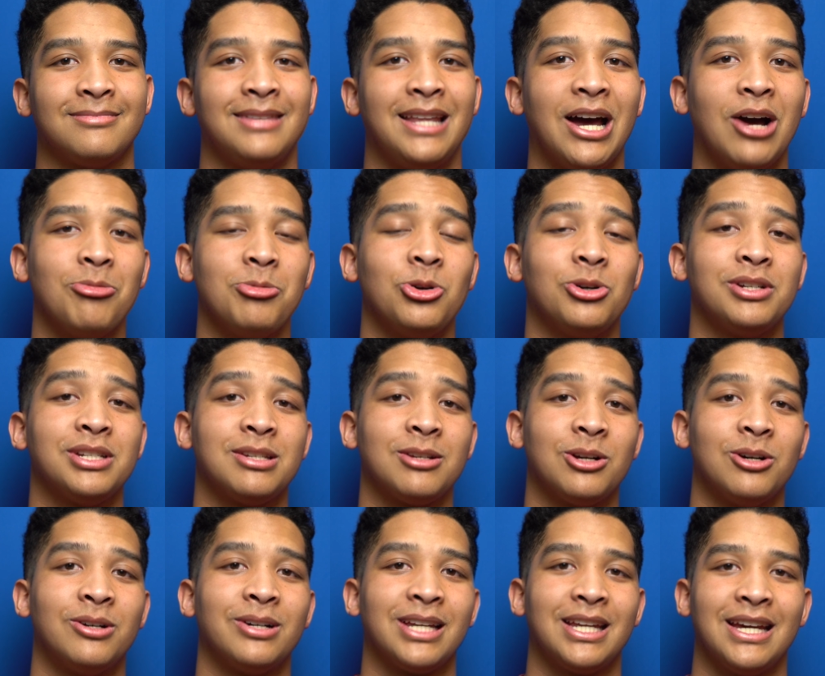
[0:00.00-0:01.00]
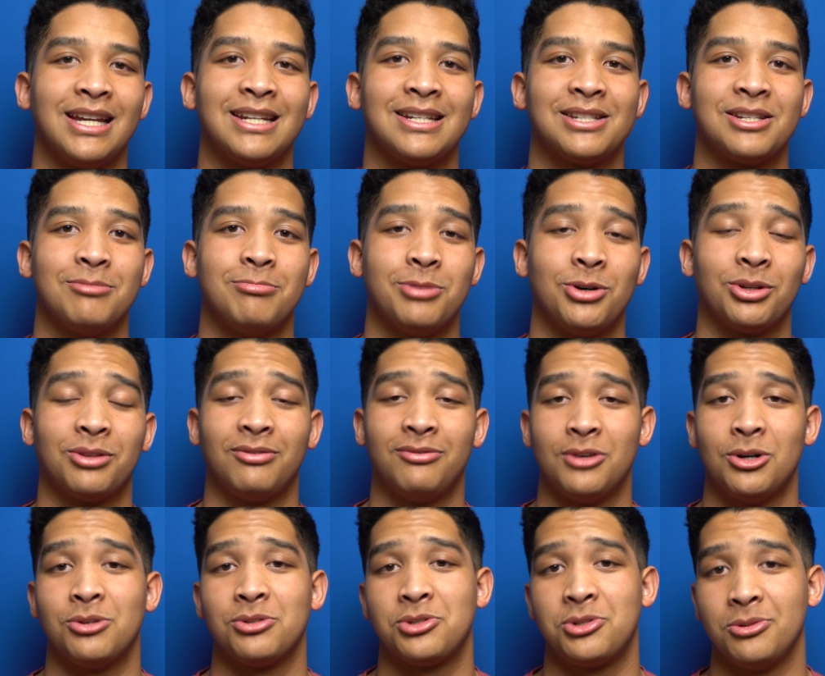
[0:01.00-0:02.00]
Now I'm going to go and get into both
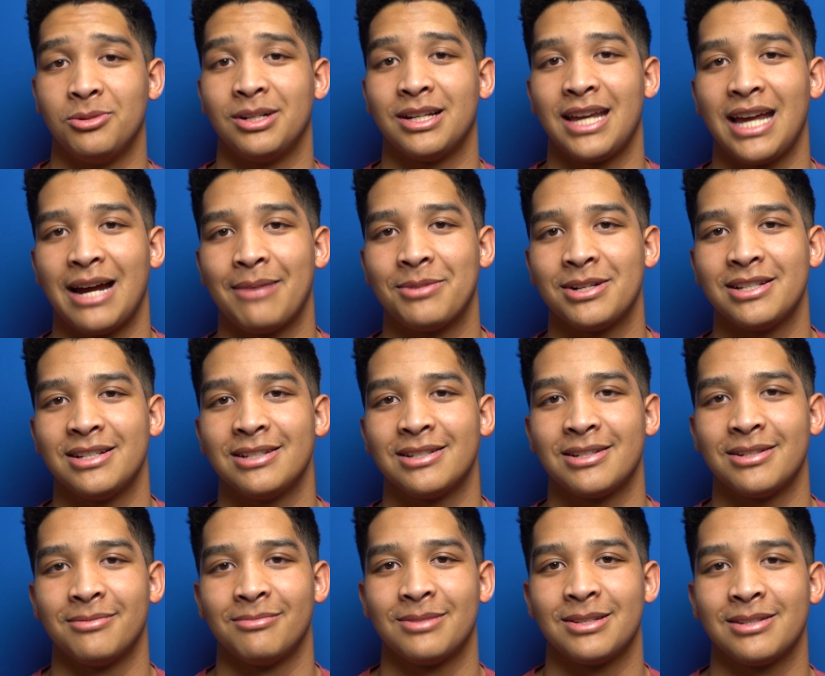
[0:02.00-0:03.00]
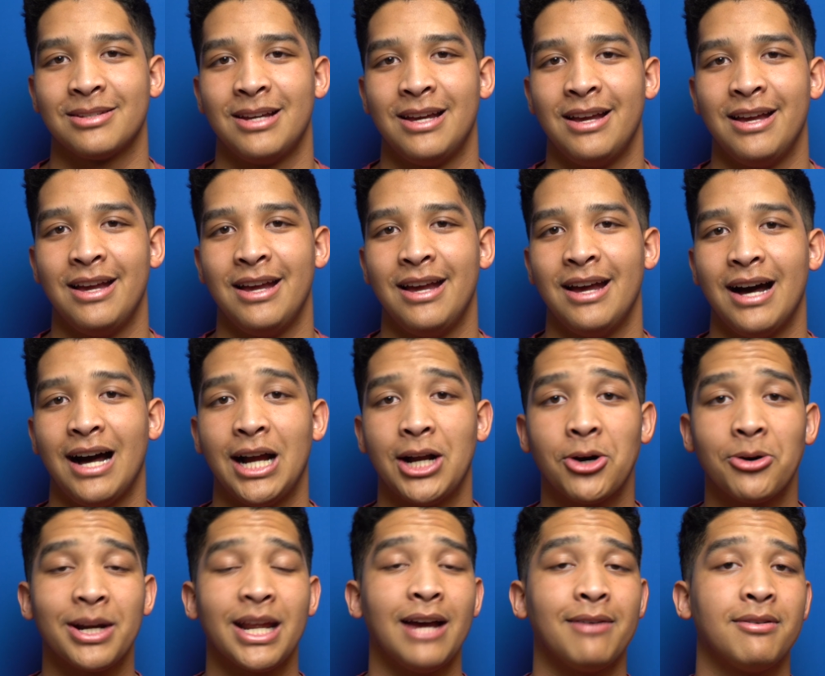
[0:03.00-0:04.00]
phones' dual camera systems. I
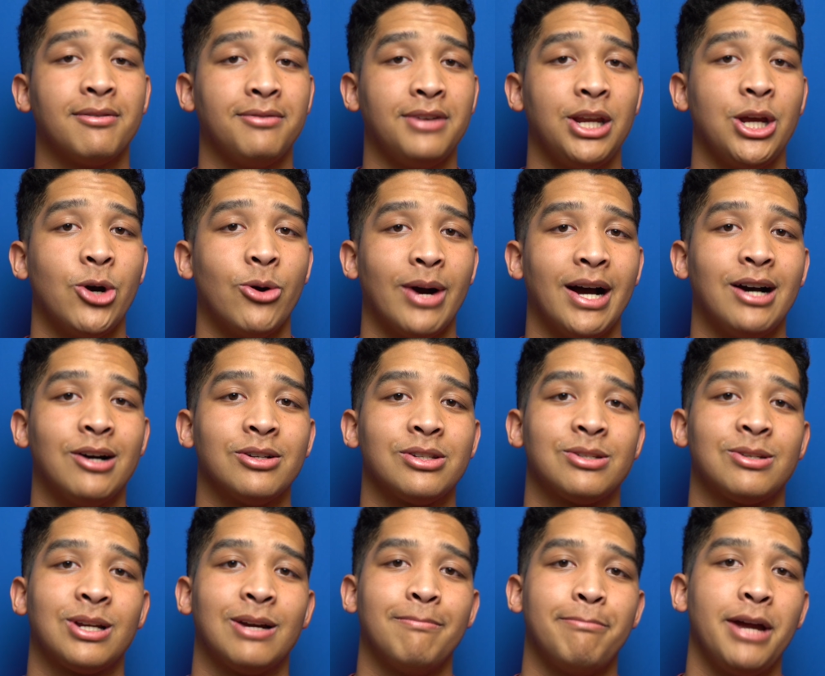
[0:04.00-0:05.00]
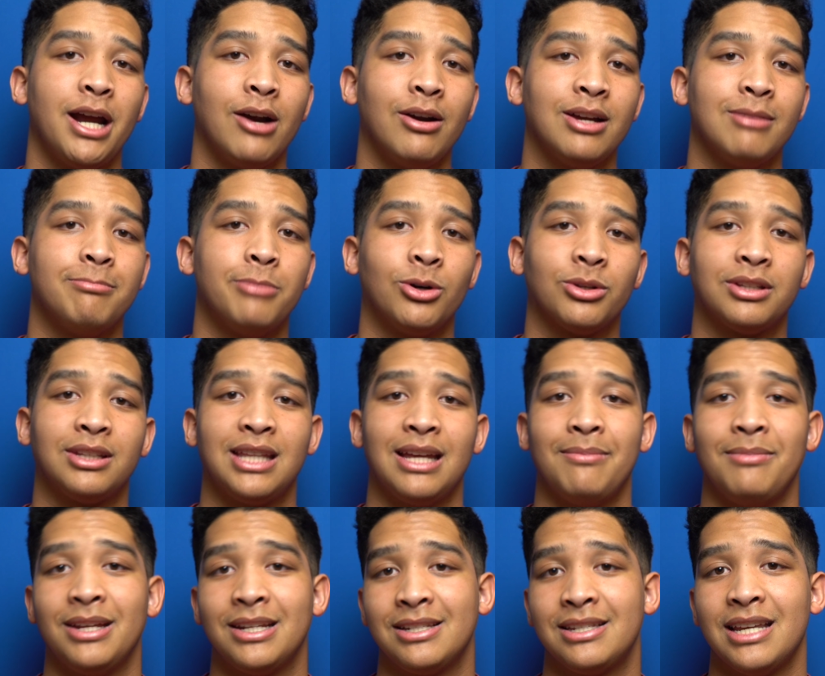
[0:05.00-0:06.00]
already have a video out comparing both of
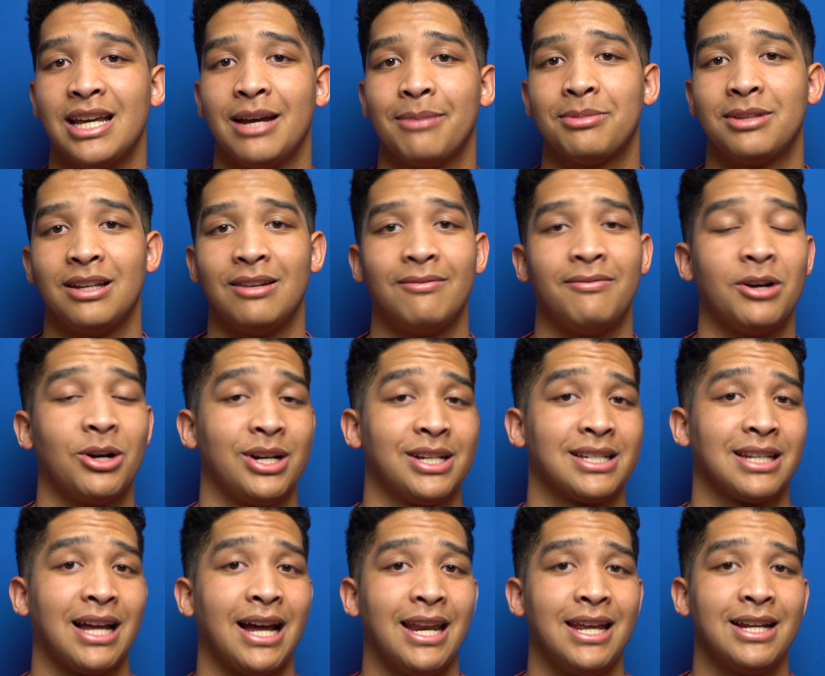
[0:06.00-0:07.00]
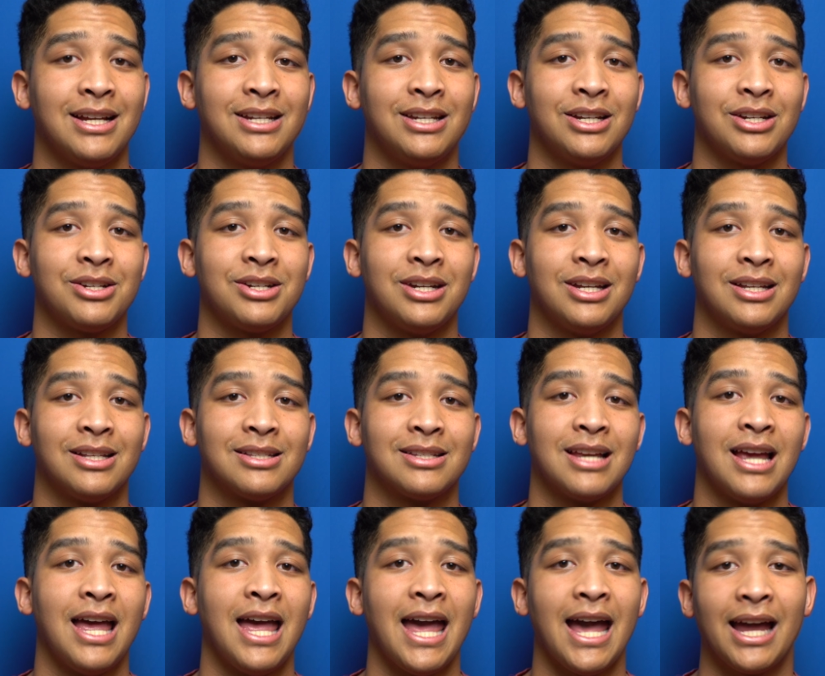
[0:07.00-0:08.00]
them in depth in various lighting conditions,
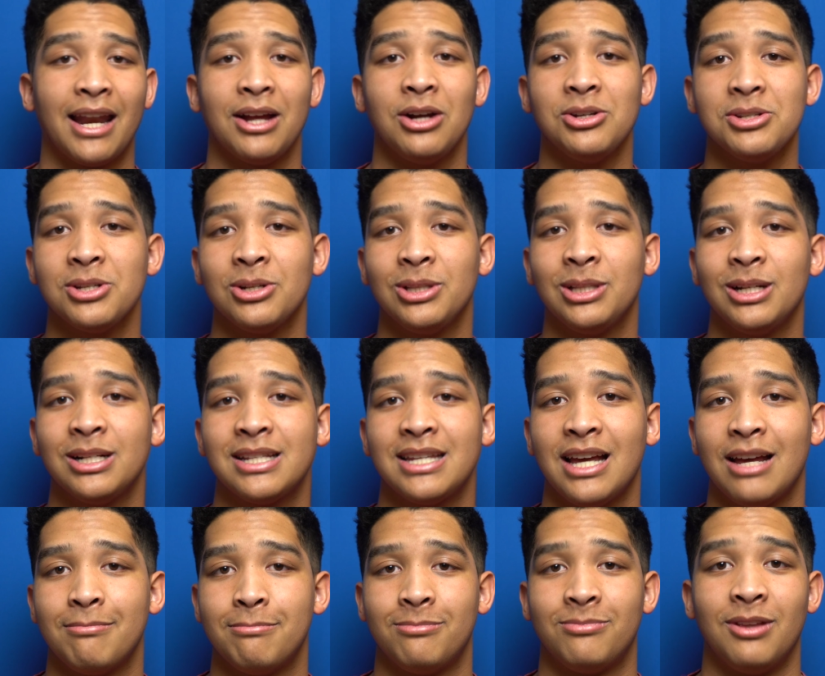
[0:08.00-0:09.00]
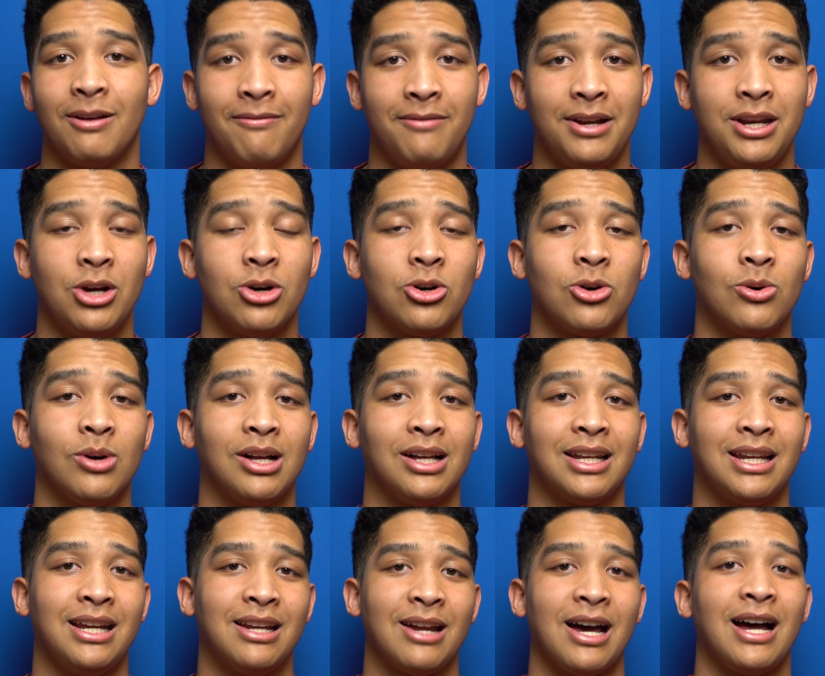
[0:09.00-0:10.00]
and I also looked at the video
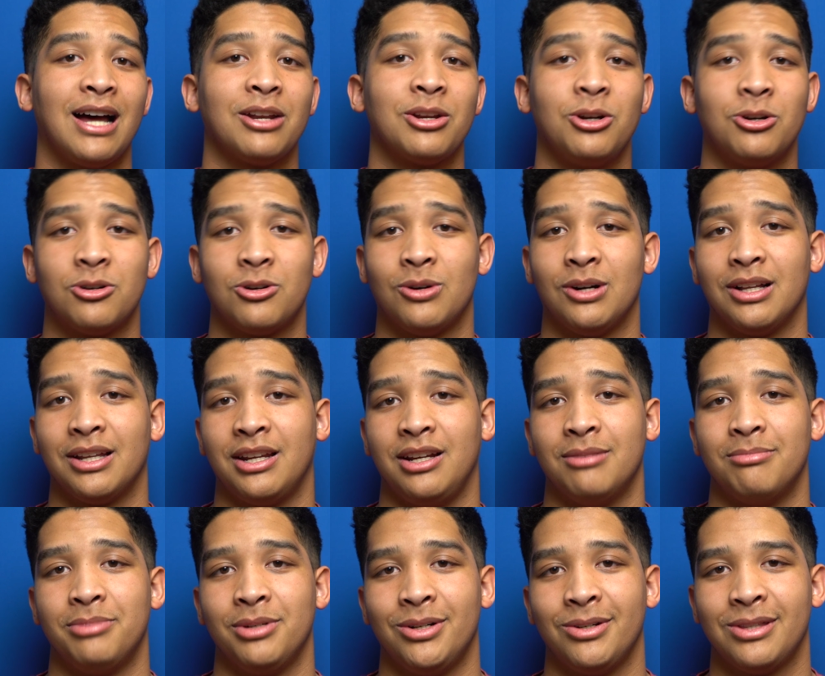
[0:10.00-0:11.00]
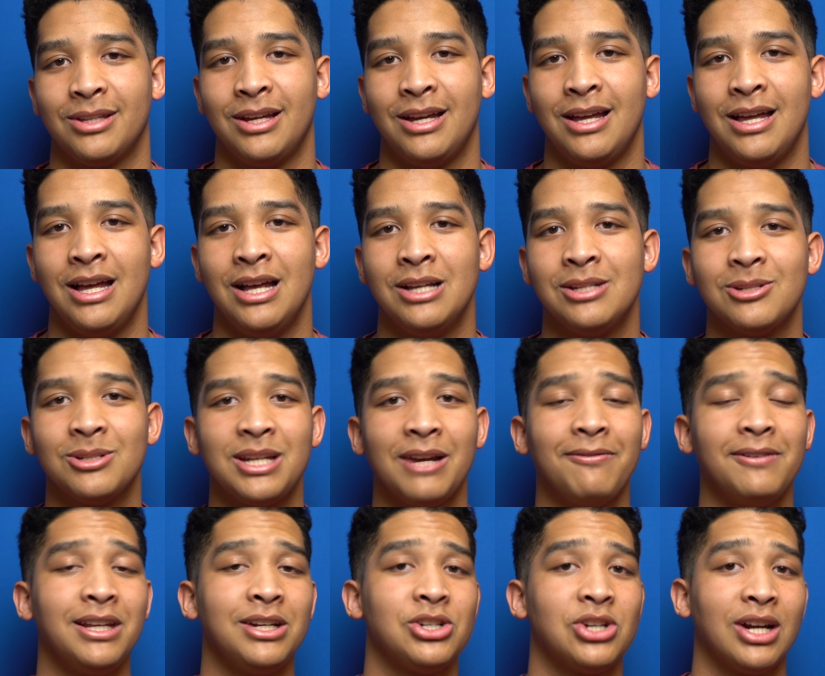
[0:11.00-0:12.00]
quality and audio quality of both. So
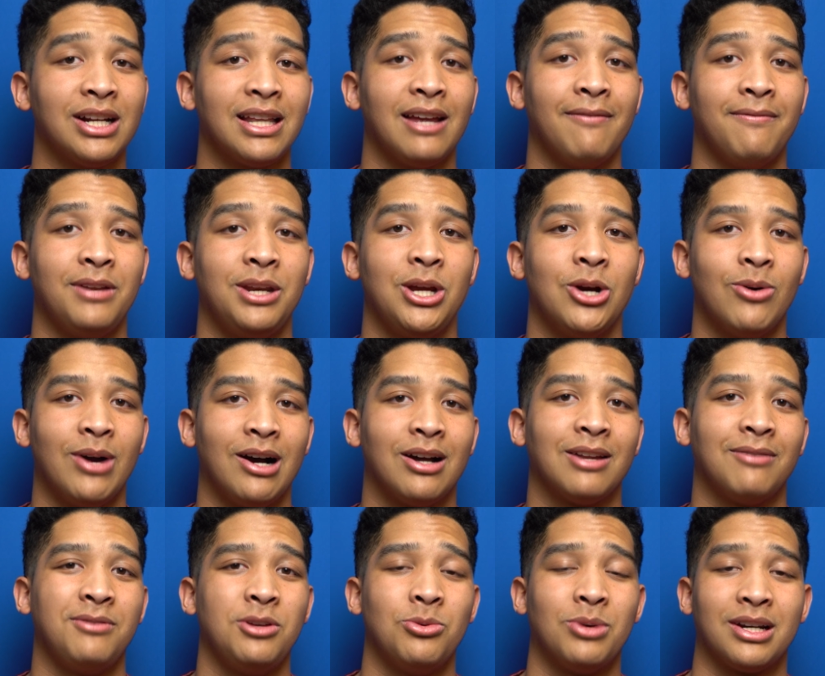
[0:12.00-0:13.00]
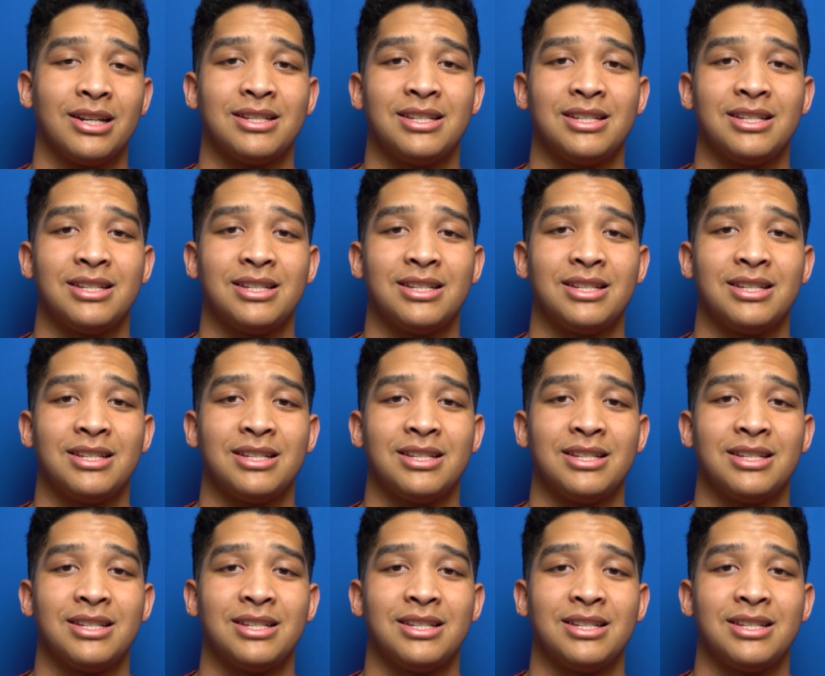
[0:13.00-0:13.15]
definitely check that video out if you want